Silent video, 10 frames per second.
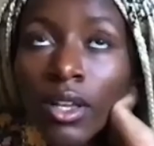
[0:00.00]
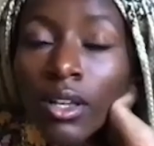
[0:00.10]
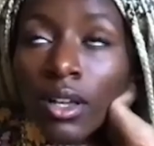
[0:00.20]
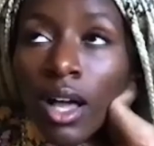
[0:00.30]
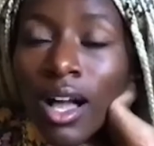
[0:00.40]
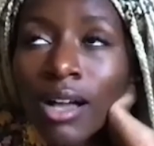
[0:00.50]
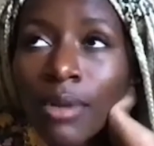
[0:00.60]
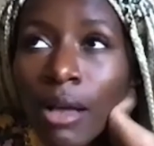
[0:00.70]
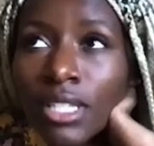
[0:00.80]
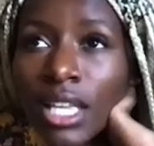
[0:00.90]

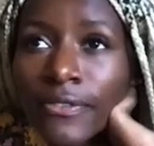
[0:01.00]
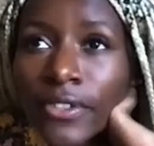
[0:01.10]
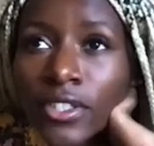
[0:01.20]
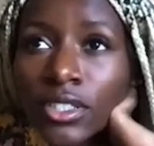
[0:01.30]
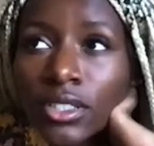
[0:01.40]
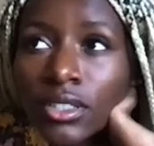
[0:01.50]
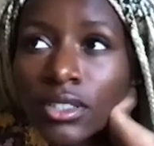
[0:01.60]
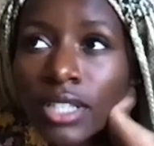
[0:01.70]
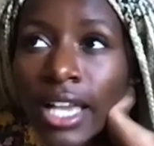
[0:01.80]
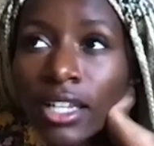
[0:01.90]
I would say first,
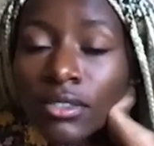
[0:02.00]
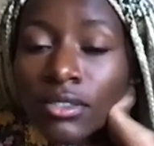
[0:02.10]
like,